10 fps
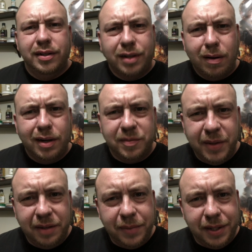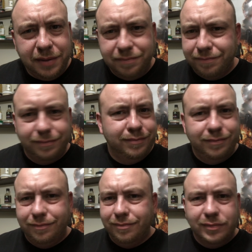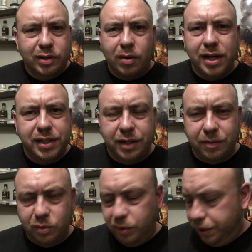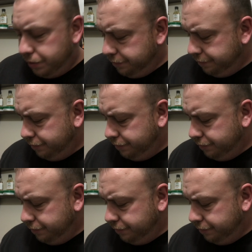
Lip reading: Sorry, it's been a minute. Crazy couple weeks.